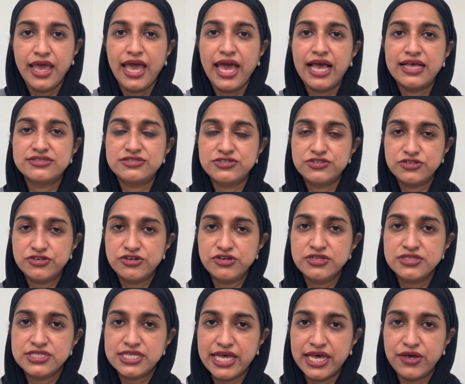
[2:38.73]
As it
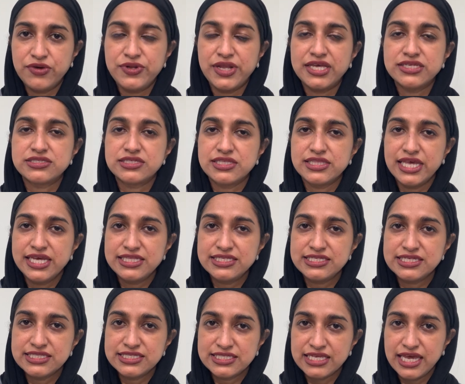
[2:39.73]
turns out, as the lens
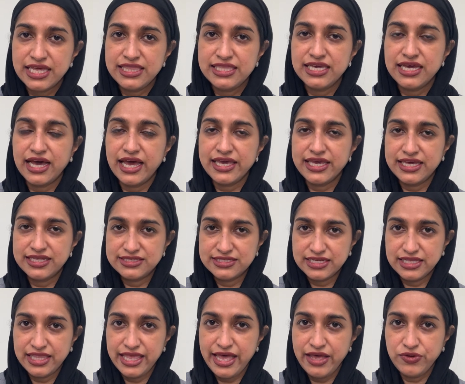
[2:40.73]
inside the eye gets
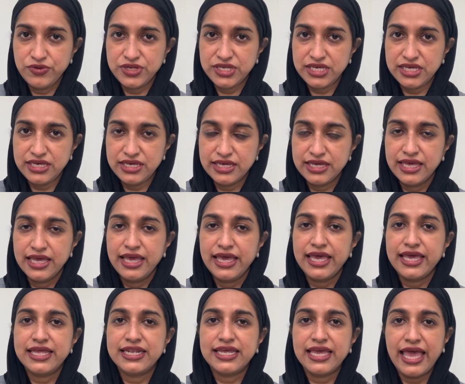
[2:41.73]
cloudy,
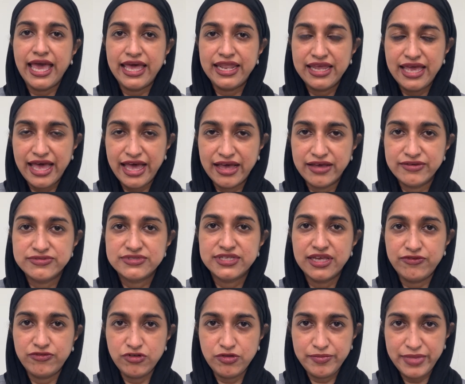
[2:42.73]
it can have
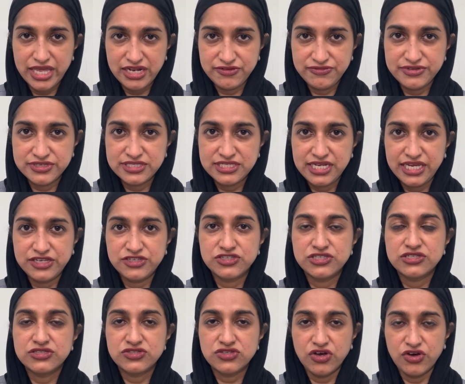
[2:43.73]
several
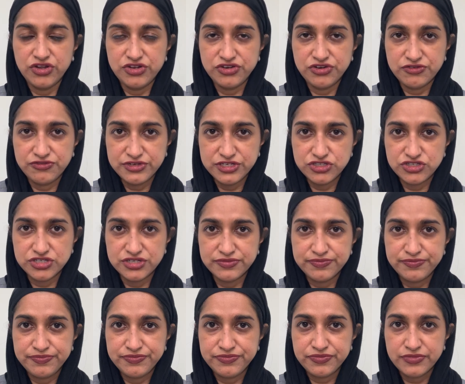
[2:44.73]
manifestations on your vision.
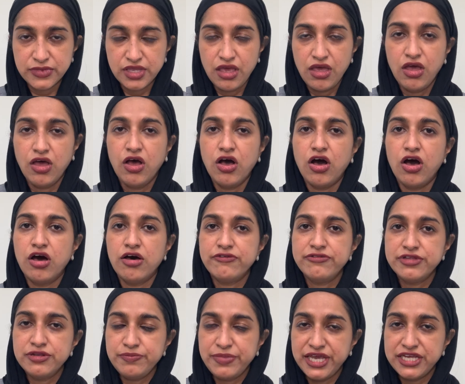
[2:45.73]

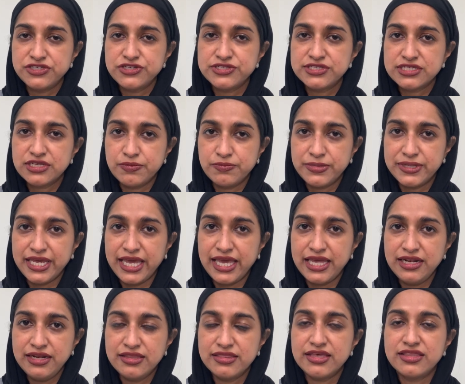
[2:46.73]
Often patients
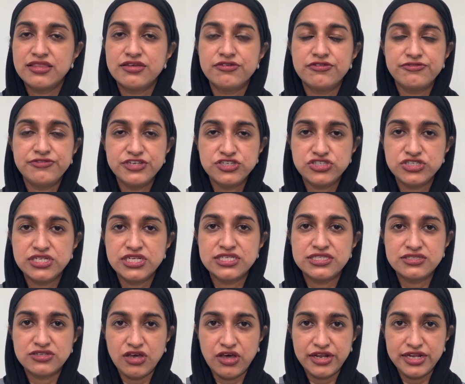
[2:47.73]
complain that their vision
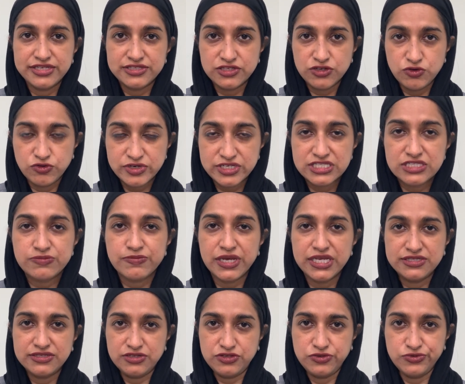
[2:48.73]
is not as crisp
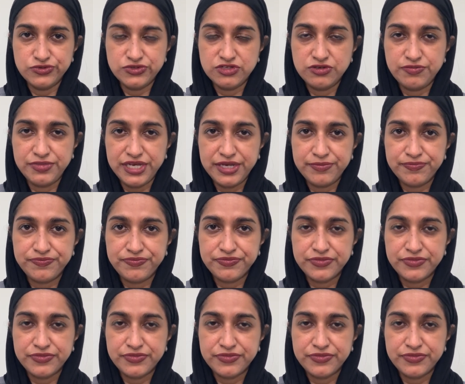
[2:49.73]
as it used to be.